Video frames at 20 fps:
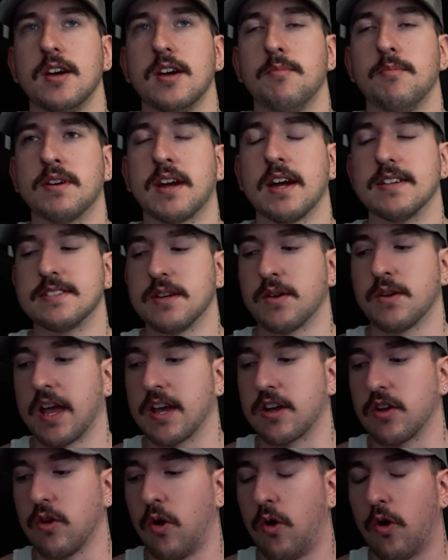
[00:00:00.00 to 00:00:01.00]
because
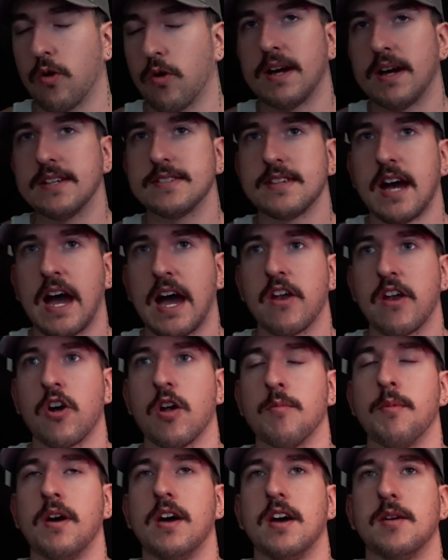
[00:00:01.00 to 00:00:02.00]
it could hold my
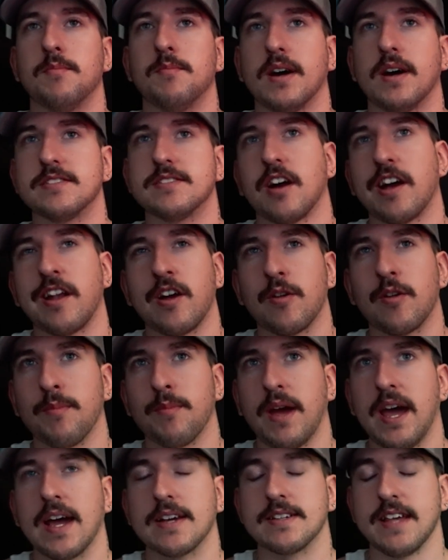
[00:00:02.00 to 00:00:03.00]
sidearm
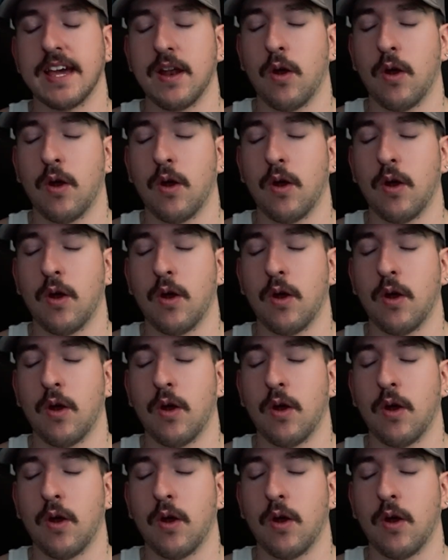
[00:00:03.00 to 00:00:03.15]
mags.